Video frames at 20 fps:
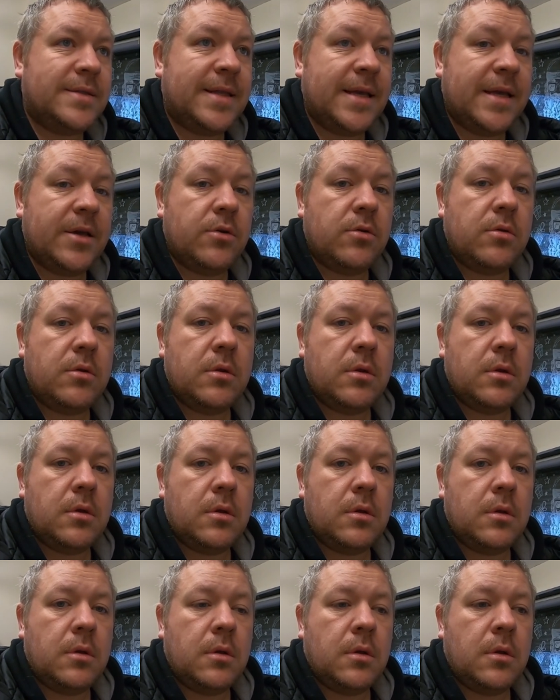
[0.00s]
deal.
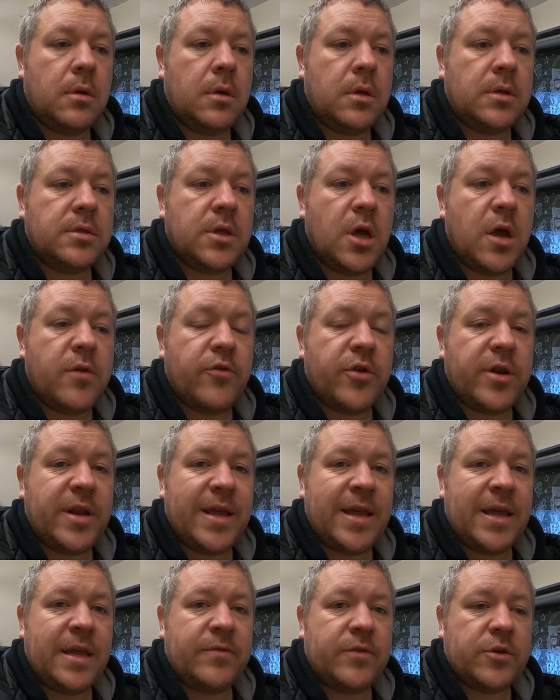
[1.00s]
It's over in
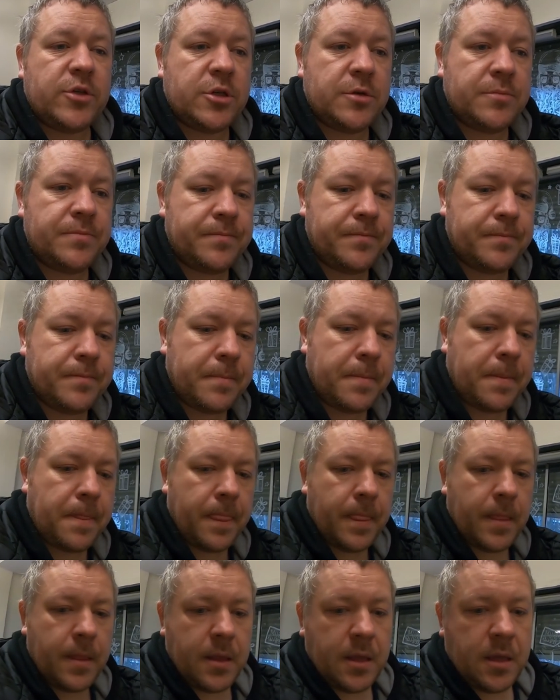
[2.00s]
Evesham.
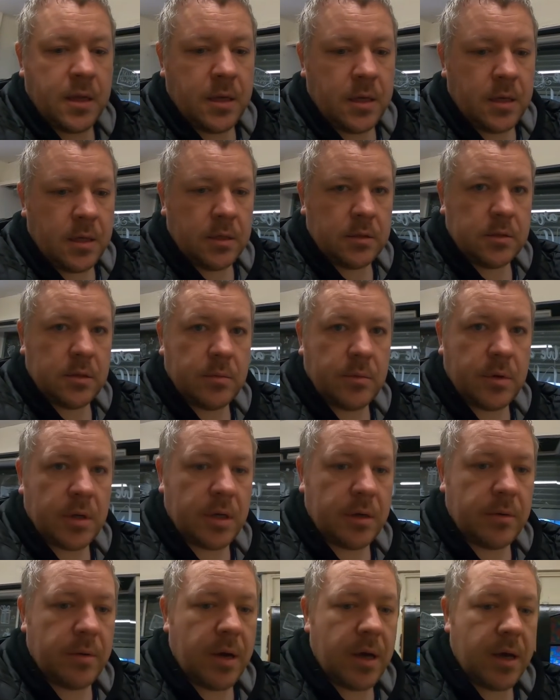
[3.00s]
So I'm
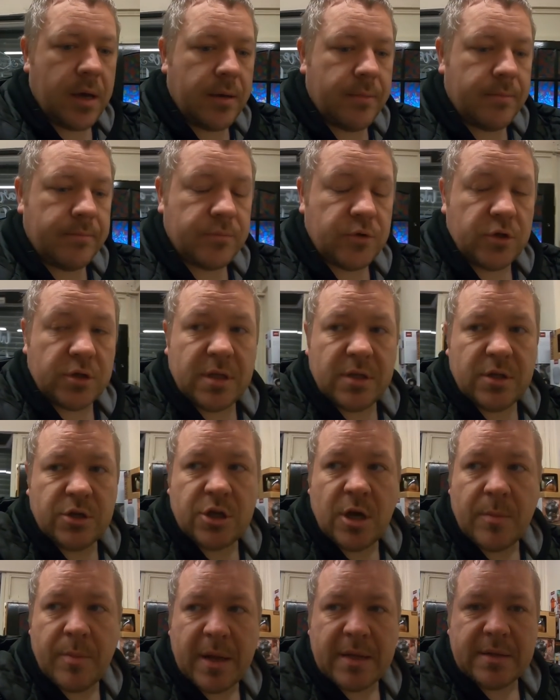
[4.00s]
gonna, um, just at the
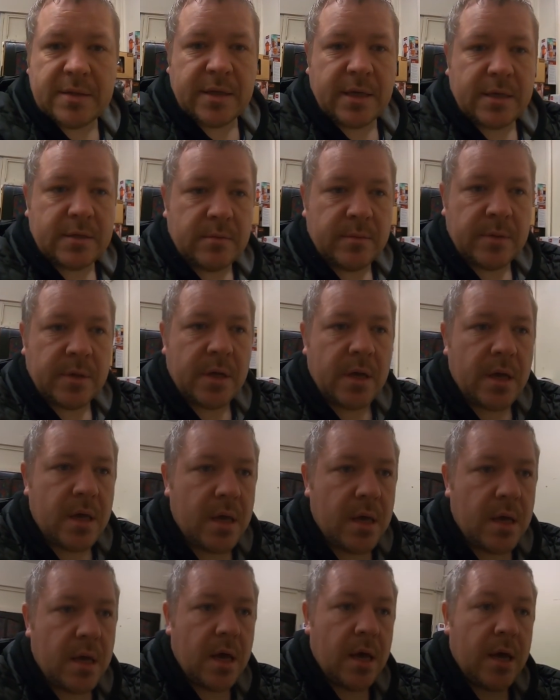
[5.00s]
shop, I had to get something.
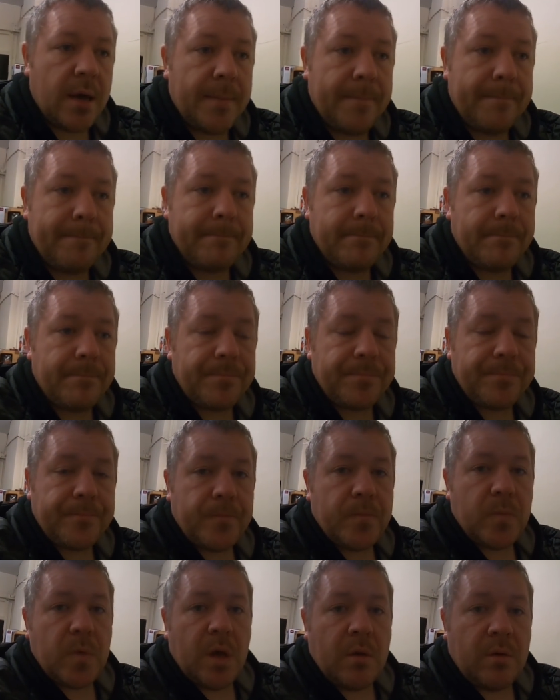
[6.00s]
Um,
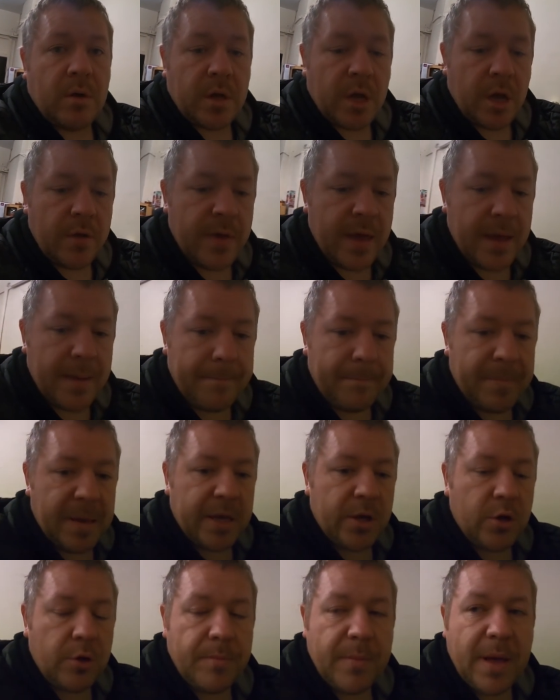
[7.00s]
I'm gonna go there,
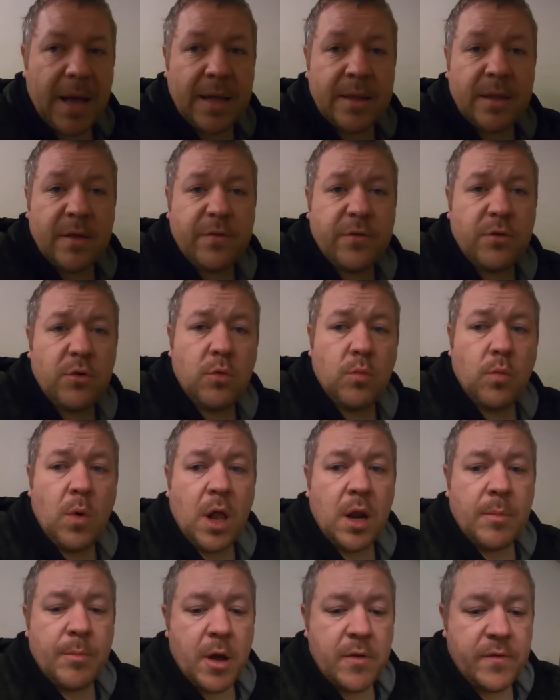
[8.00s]
pick it up, and I thought
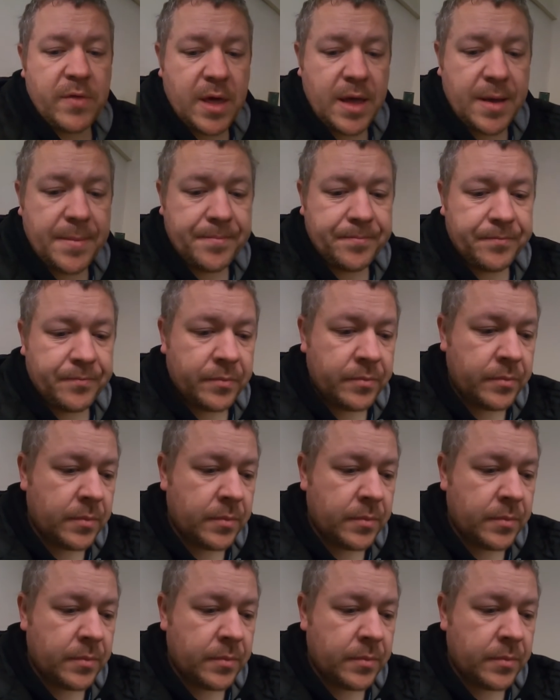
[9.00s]
while I'm over there,